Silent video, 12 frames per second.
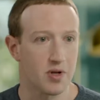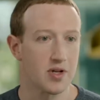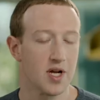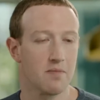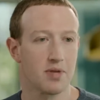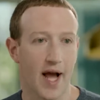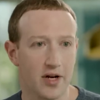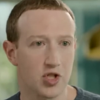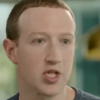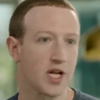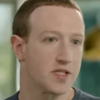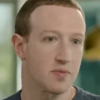but
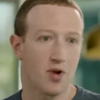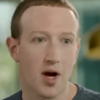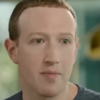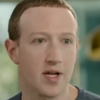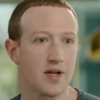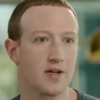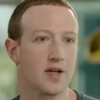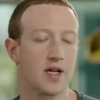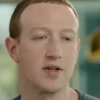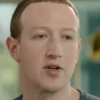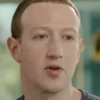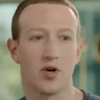actually it ends up coming
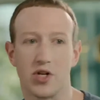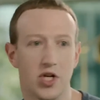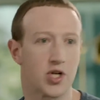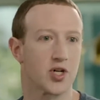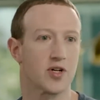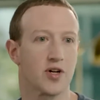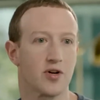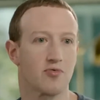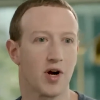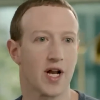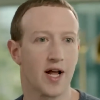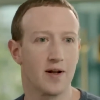in a year,
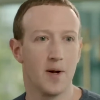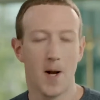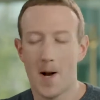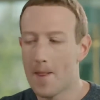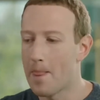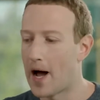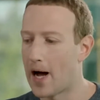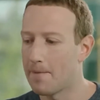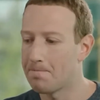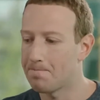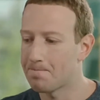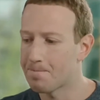right? And
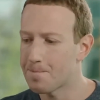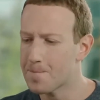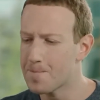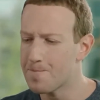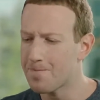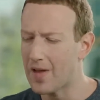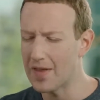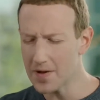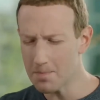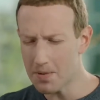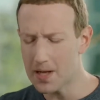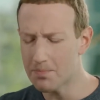I
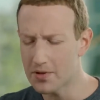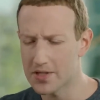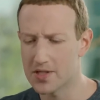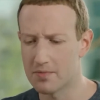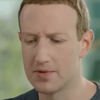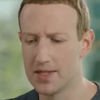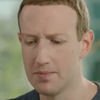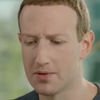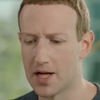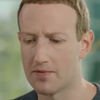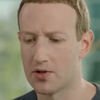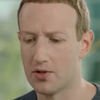think people at some deep
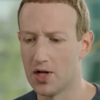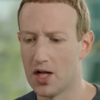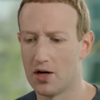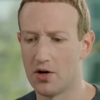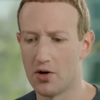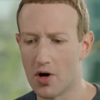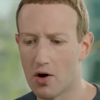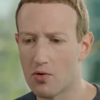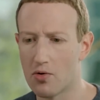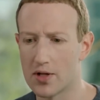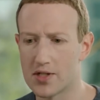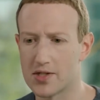level know
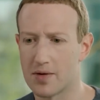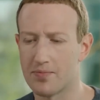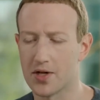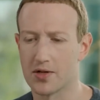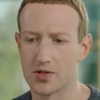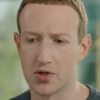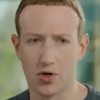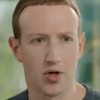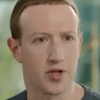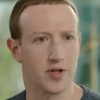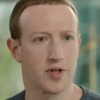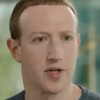when something is
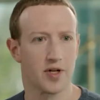good,